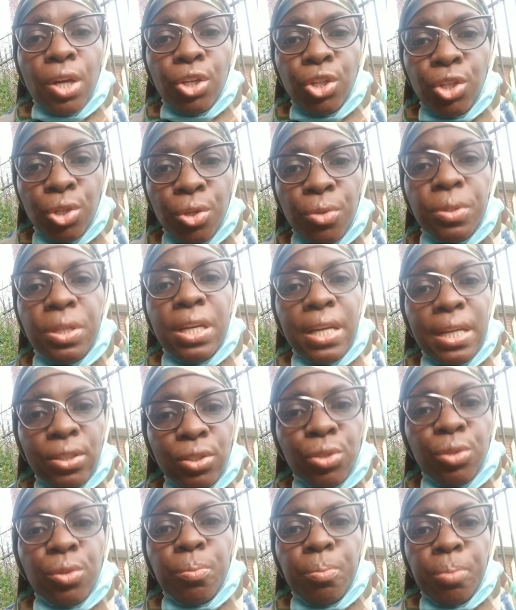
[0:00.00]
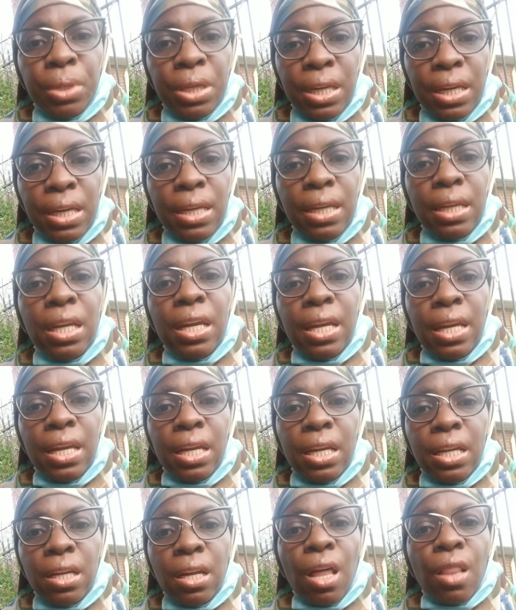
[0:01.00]
You need to be
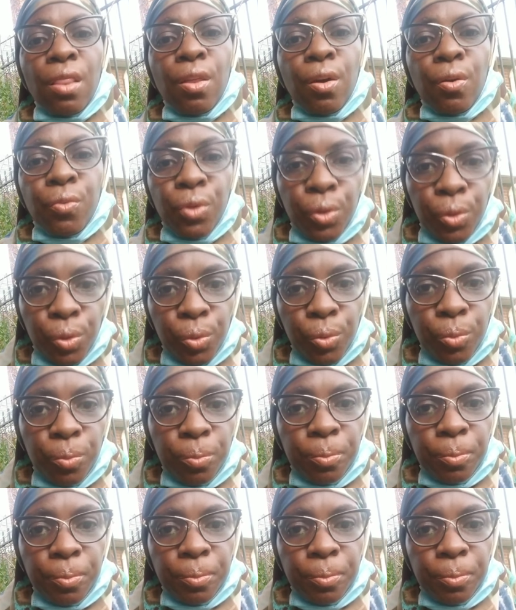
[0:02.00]
in the room.